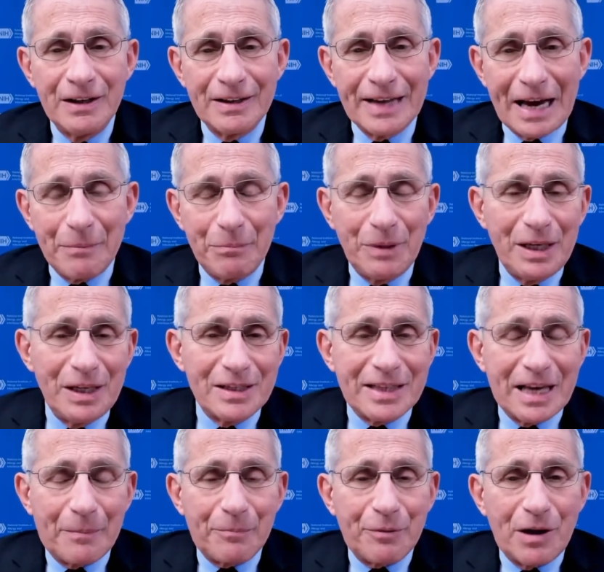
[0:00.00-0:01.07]
That means
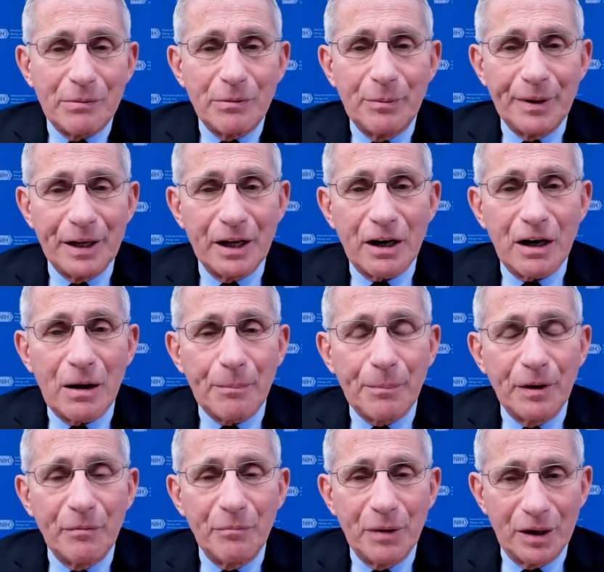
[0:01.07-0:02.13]
that probably a
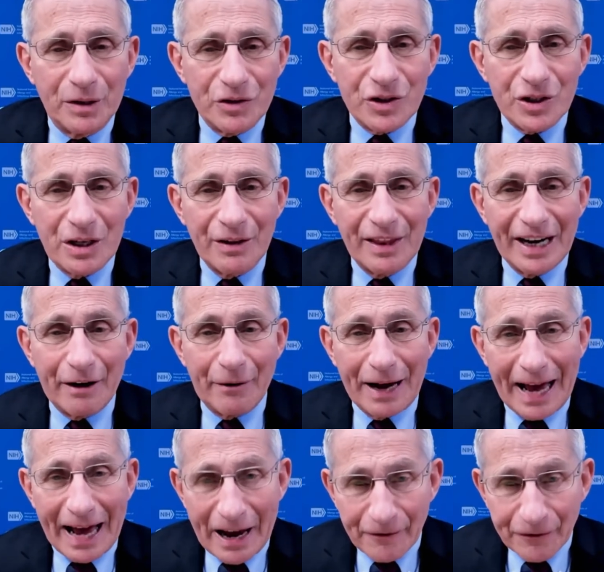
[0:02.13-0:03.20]
couple of months
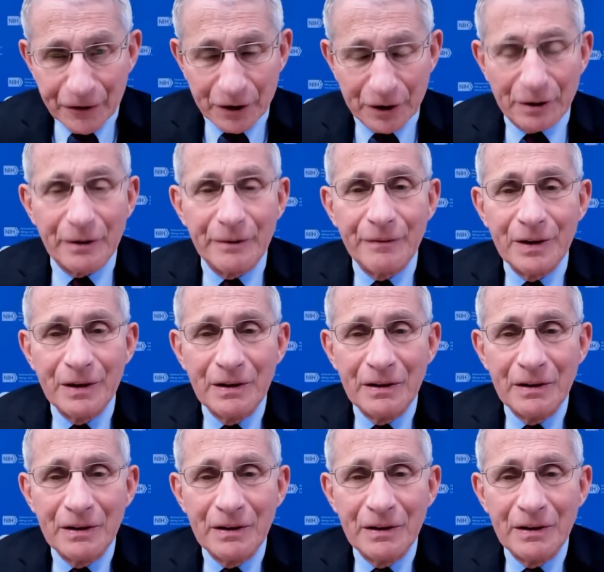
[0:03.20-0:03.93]
thereafter,